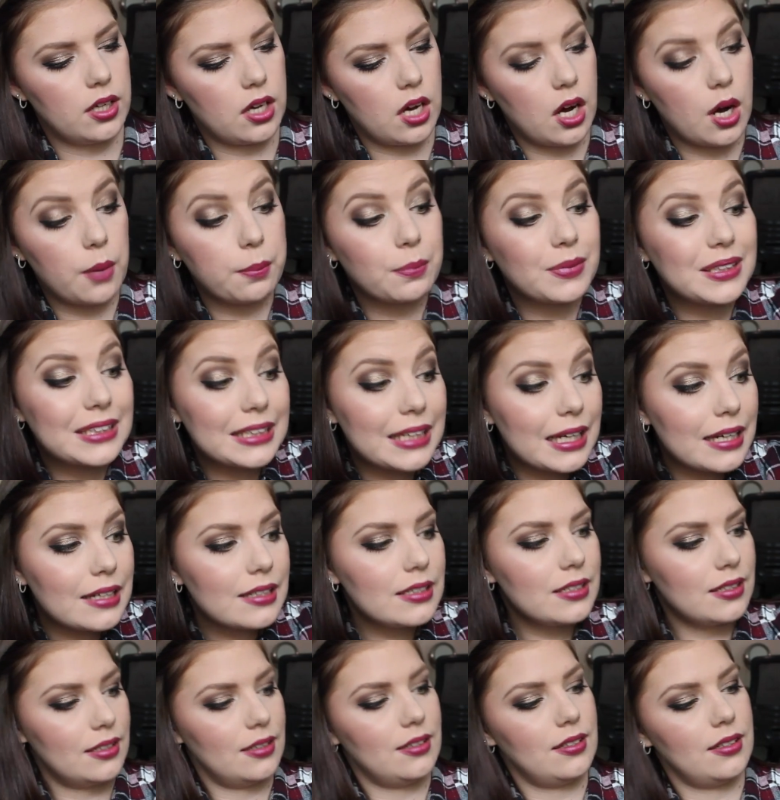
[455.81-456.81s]

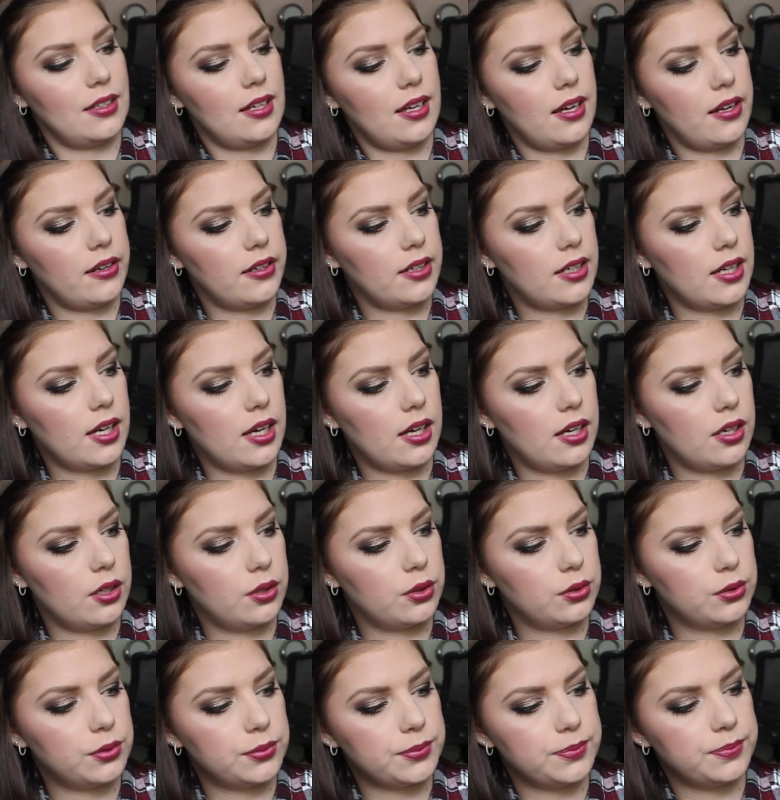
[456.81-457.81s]
update and
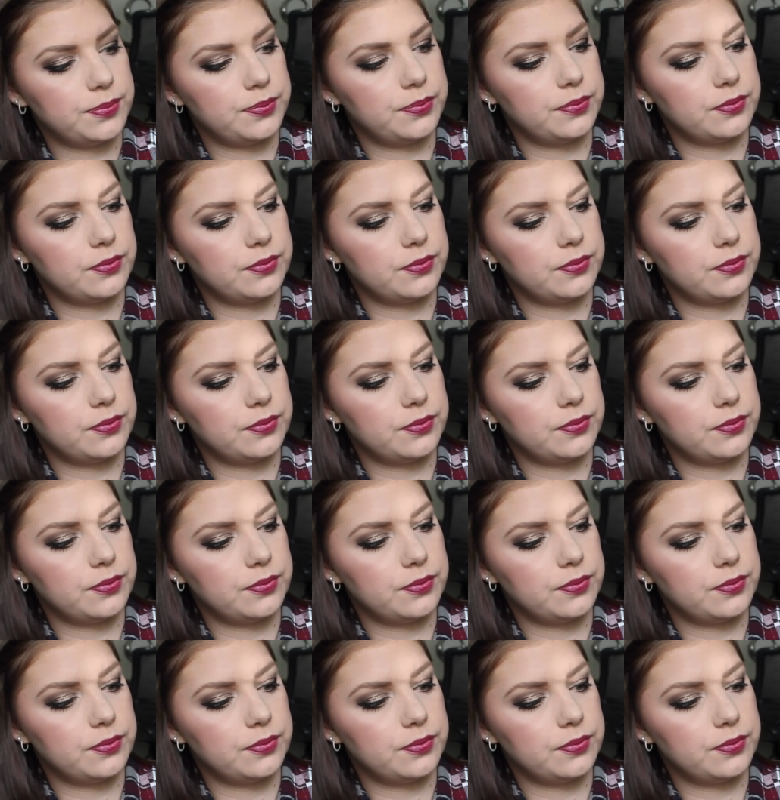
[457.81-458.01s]
now